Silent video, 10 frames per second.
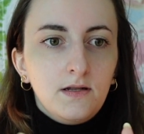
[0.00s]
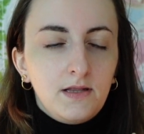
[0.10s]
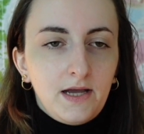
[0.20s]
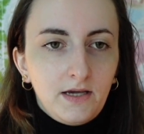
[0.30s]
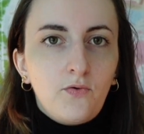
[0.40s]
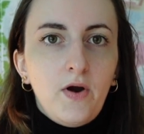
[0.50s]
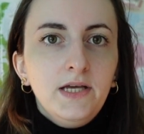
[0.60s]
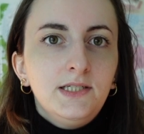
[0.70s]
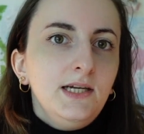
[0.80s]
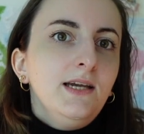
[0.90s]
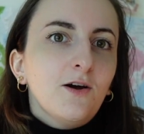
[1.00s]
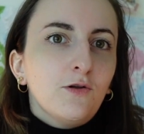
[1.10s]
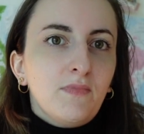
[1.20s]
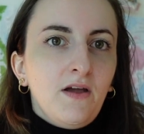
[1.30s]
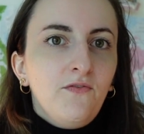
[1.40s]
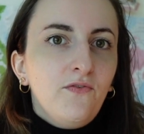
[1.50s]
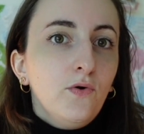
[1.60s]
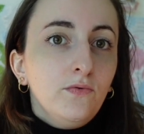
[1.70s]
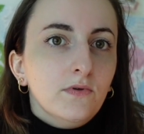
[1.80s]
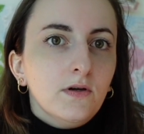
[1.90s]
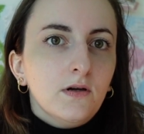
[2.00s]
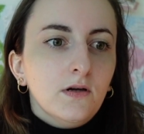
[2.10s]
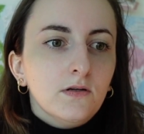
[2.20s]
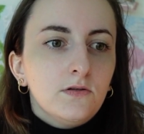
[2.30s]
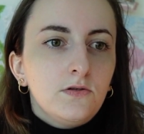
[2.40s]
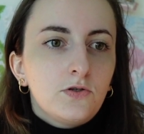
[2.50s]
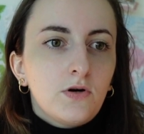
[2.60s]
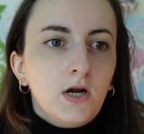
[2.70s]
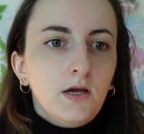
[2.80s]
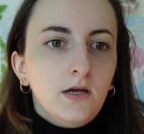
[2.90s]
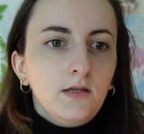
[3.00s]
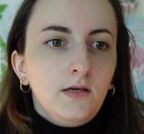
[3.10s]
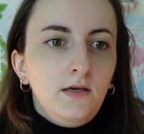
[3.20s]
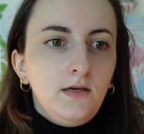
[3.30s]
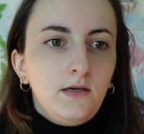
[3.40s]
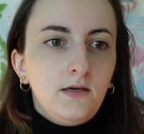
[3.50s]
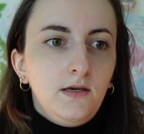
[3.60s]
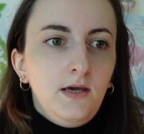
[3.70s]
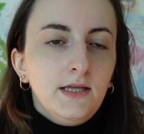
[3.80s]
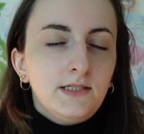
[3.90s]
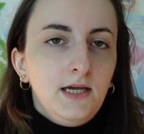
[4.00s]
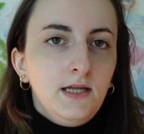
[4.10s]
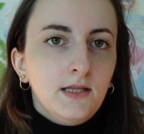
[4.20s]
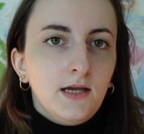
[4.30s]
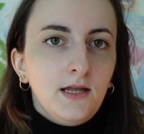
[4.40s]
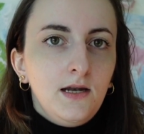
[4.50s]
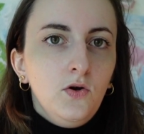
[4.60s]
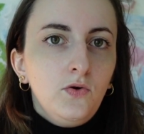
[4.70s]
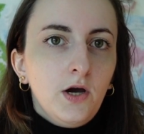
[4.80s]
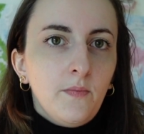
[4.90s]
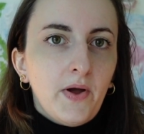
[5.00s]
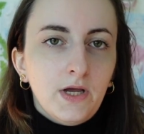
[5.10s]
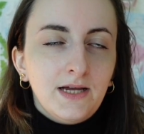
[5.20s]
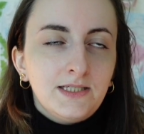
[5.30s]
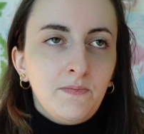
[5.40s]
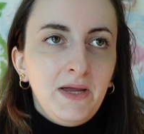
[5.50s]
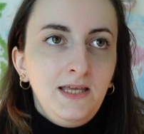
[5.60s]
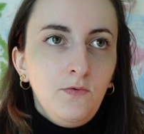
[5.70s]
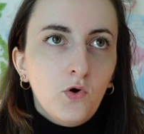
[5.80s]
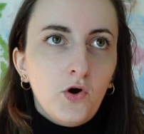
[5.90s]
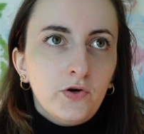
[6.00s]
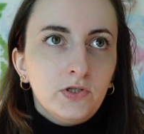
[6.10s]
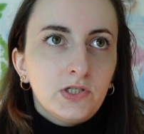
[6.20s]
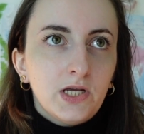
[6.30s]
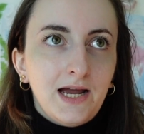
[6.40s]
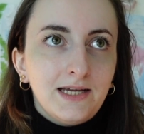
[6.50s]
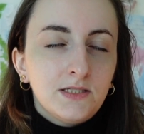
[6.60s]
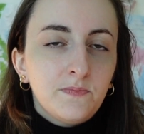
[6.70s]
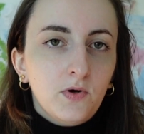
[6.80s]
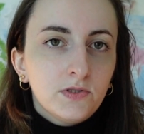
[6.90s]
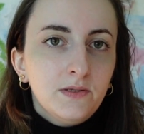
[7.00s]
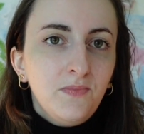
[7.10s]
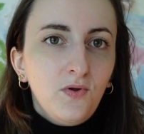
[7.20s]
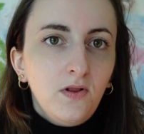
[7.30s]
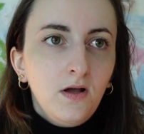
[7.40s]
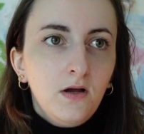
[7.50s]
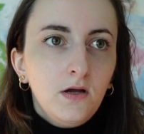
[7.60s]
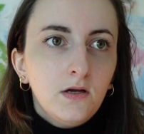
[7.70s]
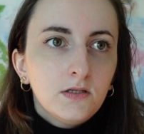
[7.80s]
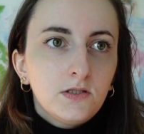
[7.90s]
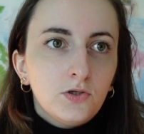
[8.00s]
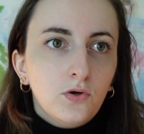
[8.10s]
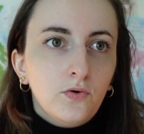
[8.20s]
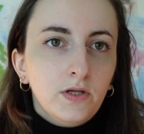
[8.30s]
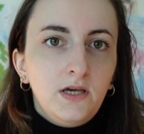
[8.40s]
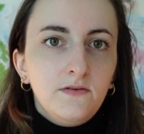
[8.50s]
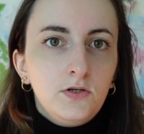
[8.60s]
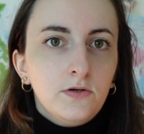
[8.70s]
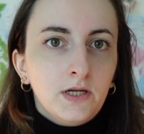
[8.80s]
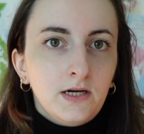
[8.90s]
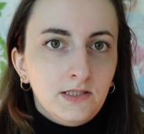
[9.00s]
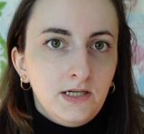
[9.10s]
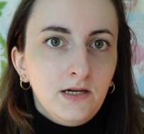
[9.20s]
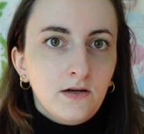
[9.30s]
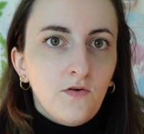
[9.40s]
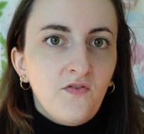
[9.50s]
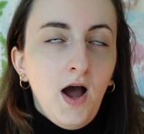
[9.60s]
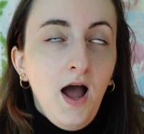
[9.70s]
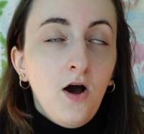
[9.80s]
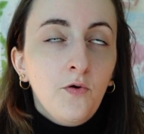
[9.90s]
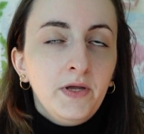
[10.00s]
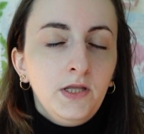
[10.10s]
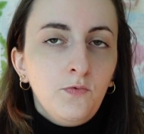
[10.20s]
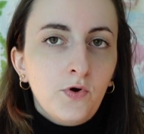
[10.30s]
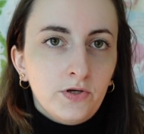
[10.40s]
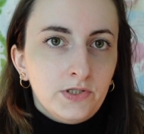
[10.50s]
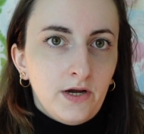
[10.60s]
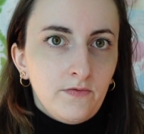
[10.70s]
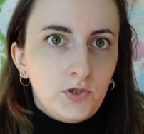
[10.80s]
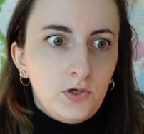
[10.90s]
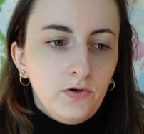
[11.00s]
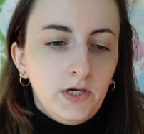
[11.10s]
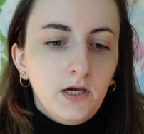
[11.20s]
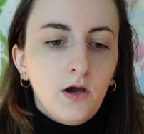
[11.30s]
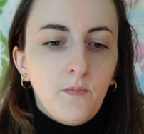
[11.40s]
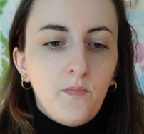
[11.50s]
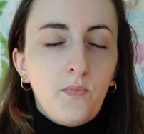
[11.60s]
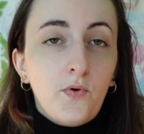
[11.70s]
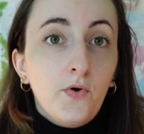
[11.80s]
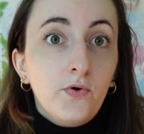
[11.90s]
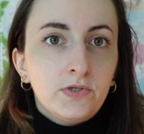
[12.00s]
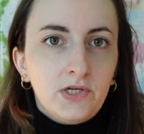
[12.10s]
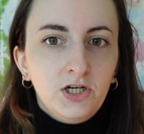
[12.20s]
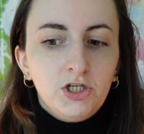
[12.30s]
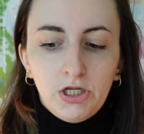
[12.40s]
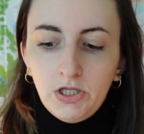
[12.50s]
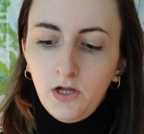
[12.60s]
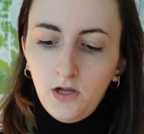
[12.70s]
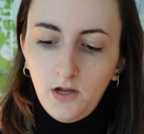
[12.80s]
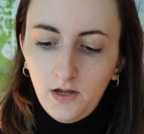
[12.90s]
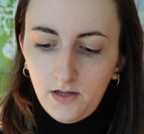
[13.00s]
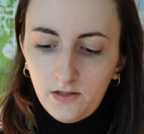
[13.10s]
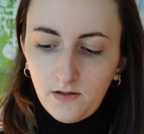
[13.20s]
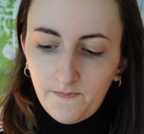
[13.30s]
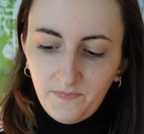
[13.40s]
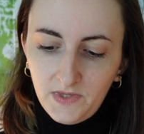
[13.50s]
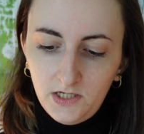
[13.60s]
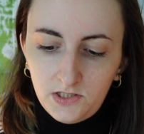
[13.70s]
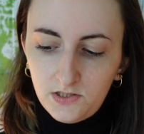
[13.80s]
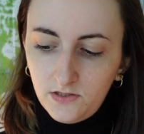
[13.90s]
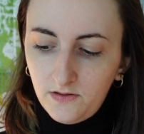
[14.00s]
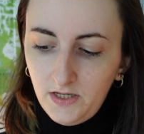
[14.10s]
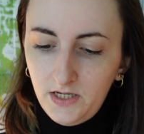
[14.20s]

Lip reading: like crazy on my phone to try and get in and look up as many words as possible. So it gives you an idea of how many words I was looking up per session. And these